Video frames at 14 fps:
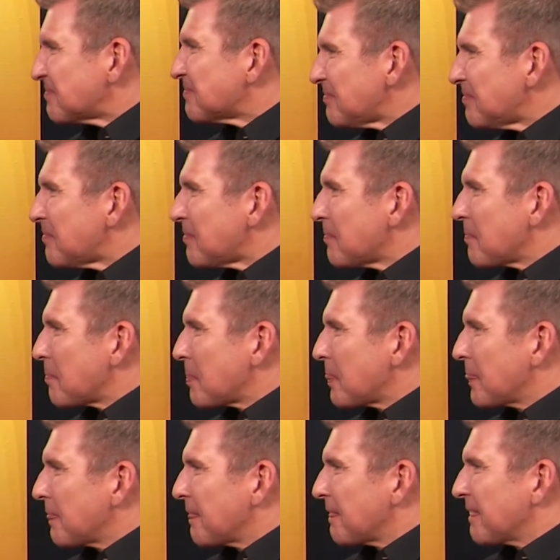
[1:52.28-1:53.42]

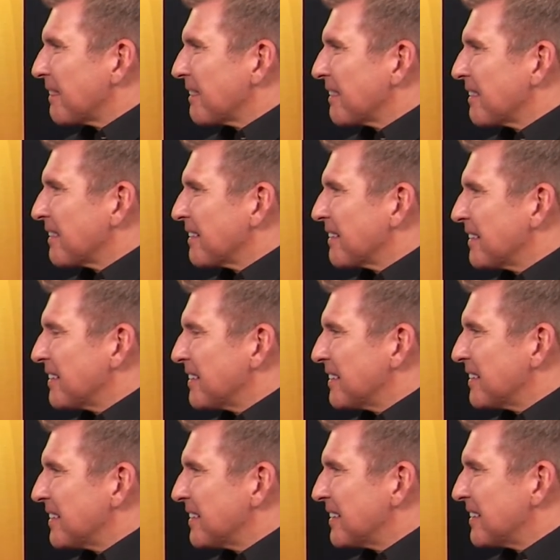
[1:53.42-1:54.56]

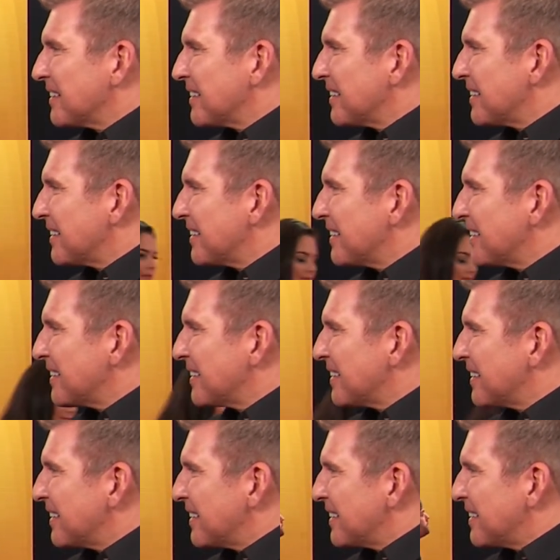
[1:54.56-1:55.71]

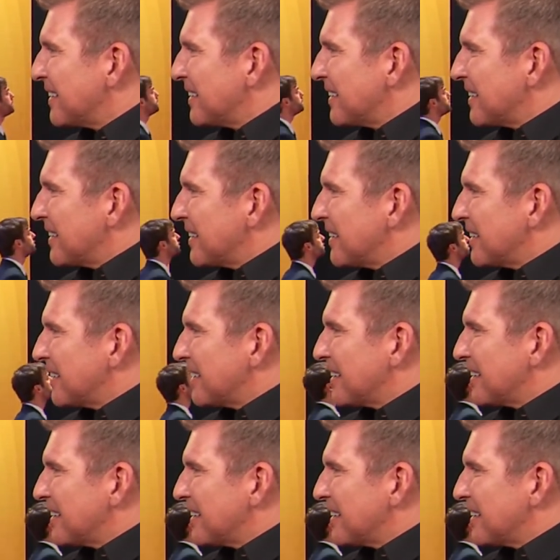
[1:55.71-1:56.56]
(not speaking)